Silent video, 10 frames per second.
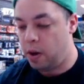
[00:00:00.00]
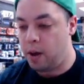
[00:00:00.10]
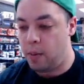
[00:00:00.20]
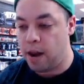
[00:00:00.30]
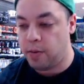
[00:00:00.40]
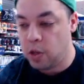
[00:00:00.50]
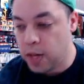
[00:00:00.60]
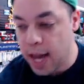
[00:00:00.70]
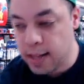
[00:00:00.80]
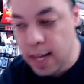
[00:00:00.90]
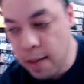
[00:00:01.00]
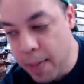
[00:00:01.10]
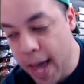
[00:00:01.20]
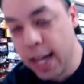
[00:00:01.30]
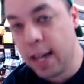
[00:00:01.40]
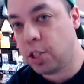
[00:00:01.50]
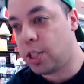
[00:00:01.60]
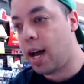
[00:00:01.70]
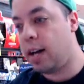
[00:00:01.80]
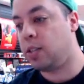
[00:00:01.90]
whenever you can take a backhand
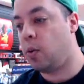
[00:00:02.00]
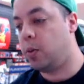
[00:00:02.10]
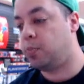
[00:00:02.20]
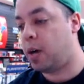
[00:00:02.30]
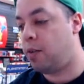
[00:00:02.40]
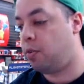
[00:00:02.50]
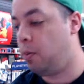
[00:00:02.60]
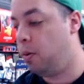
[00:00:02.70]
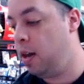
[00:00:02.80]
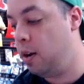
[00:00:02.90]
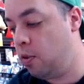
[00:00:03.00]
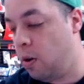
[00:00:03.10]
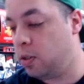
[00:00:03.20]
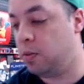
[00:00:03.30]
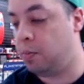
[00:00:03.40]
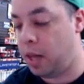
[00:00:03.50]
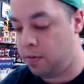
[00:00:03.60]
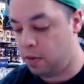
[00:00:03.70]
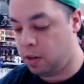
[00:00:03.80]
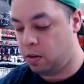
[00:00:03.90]
shot, it's always preferable than across the
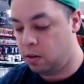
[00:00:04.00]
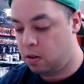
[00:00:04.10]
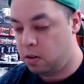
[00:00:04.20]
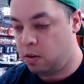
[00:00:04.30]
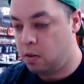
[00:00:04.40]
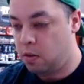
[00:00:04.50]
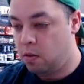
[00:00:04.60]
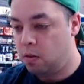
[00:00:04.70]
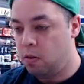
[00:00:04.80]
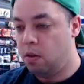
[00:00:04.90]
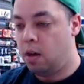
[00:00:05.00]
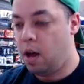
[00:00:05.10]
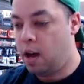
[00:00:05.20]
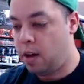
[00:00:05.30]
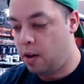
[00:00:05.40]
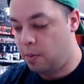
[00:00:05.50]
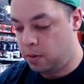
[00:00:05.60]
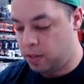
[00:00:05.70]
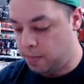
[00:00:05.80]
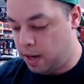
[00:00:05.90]
playfield. Ah,
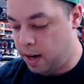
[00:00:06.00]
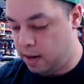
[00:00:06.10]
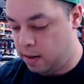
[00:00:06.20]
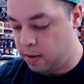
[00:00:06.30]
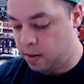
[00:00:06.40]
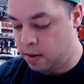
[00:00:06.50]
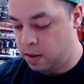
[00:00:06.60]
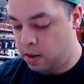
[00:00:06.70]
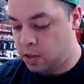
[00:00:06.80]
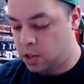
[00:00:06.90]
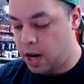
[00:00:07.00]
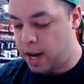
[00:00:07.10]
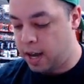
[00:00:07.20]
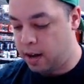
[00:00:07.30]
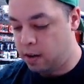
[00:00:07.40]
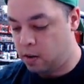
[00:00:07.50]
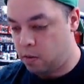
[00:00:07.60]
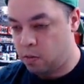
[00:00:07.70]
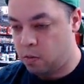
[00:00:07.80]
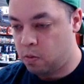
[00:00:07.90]
almost up there. Let's try again.
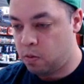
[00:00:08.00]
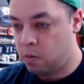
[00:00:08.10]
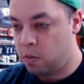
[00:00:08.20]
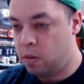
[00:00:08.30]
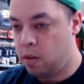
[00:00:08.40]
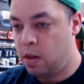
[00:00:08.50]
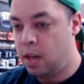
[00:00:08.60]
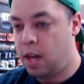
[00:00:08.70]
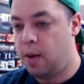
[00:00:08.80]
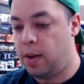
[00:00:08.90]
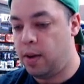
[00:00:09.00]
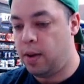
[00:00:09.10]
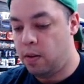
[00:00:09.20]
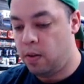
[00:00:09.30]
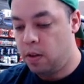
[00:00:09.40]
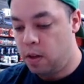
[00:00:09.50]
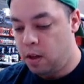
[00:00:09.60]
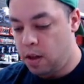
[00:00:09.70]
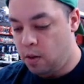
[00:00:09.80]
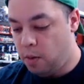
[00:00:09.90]
There we go.
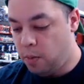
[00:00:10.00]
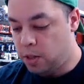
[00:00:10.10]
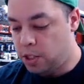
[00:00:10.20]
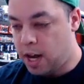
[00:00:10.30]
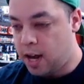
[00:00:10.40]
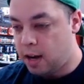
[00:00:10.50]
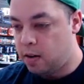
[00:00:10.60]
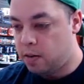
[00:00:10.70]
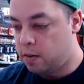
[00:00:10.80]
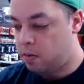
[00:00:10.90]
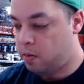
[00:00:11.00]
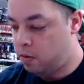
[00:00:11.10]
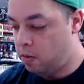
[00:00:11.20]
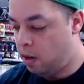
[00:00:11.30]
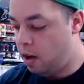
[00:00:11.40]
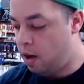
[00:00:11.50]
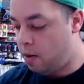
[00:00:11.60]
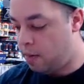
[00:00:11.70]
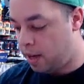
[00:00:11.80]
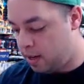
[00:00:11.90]
1 more shot.
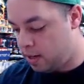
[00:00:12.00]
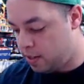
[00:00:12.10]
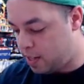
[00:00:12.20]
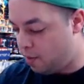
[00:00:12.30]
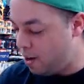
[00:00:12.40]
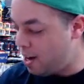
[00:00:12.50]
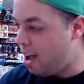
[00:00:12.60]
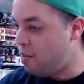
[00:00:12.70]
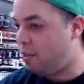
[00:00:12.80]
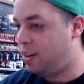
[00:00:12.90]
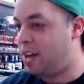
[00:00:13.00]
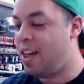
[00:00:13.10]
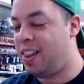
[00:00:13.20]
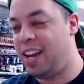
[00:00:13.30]
Oh my goodness, that right out lane.